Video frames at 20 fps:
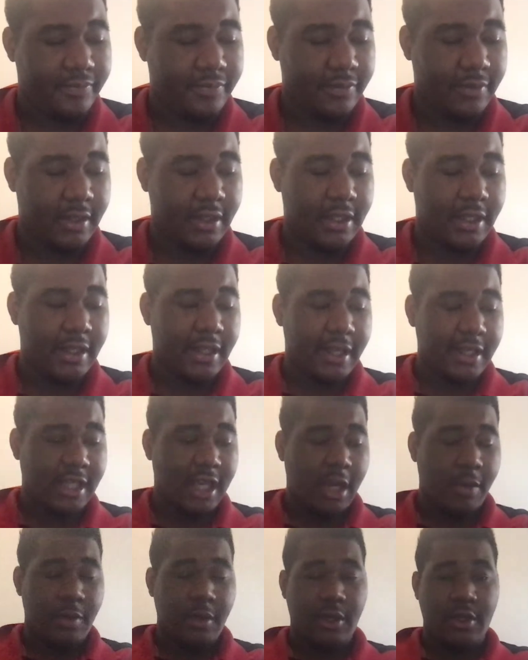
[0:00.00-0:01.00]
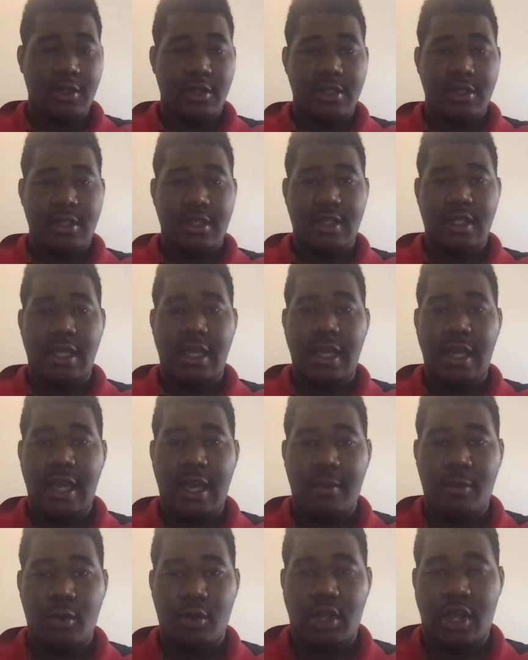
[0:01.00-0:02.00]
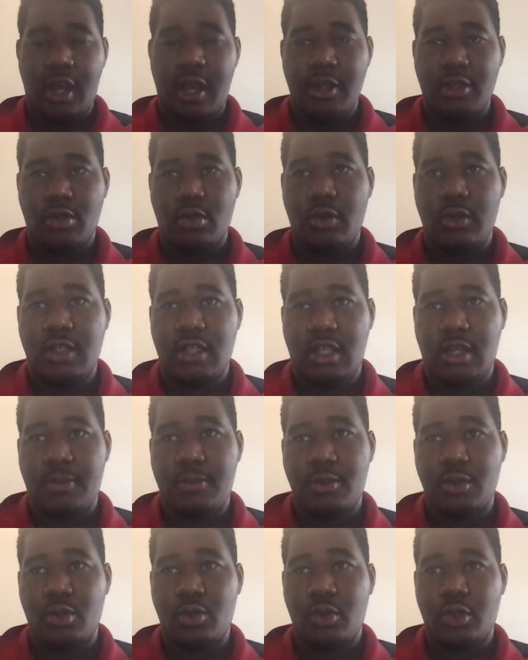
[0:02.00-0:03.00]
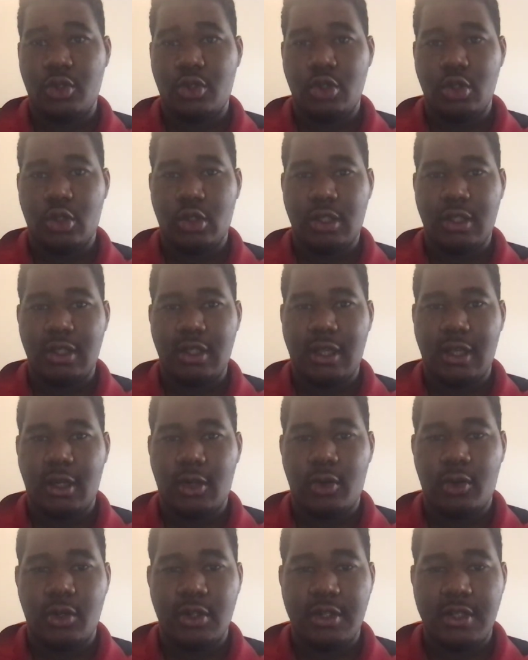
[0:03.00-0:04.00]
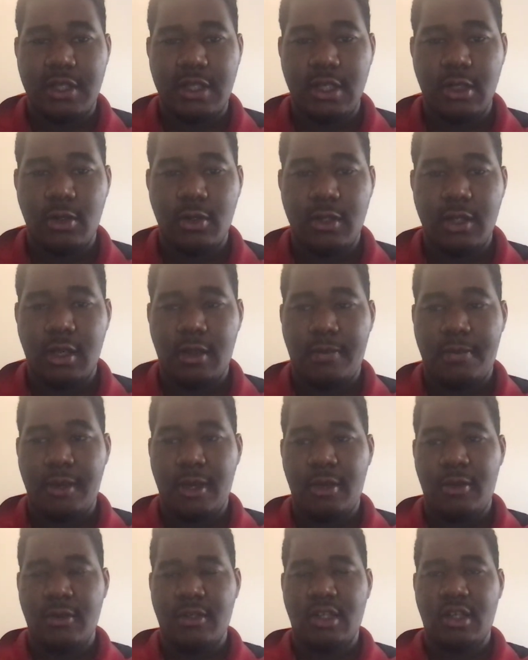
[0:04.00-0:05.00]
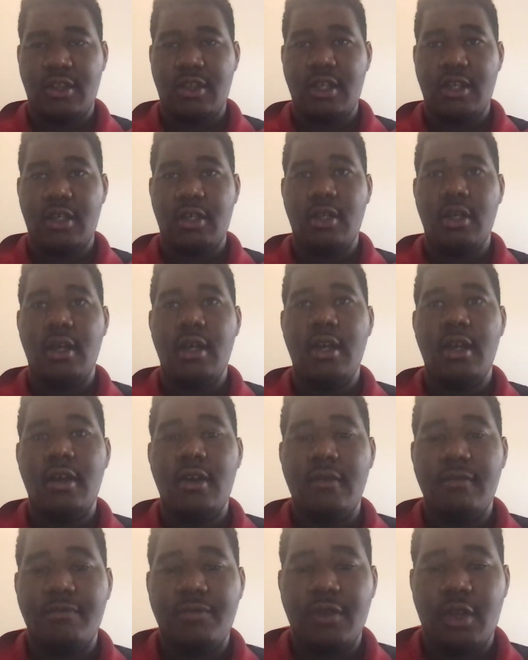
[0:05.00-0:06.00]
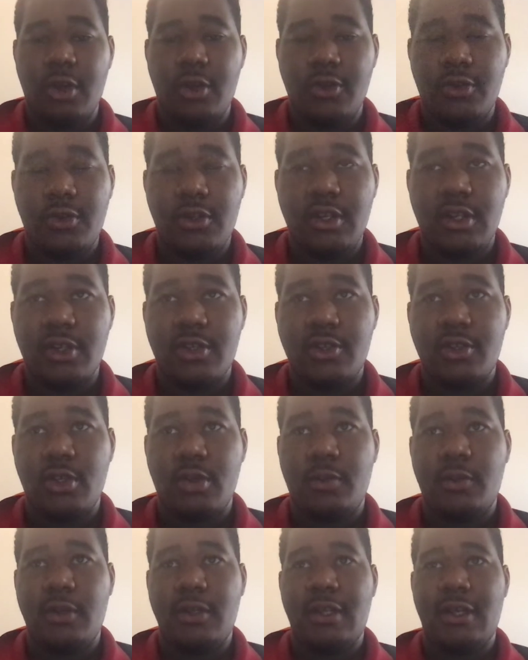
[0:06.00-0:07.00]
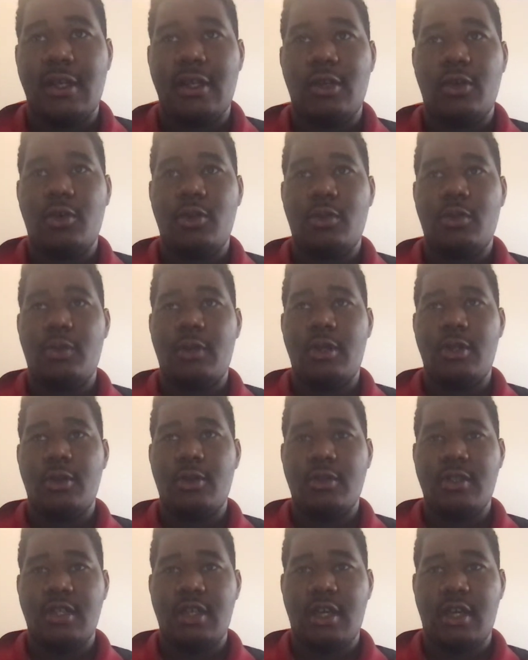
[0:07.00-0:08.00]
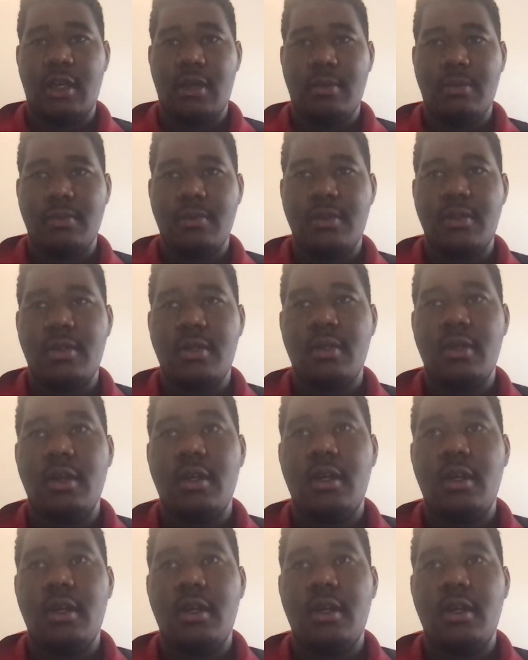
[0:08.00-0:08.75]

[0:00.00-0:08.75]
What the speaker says: And I liked how we couldn't see him or the Ice Warriors in episode 1 to conceal their appearance. I think I was reading somewhere that on the Radio Times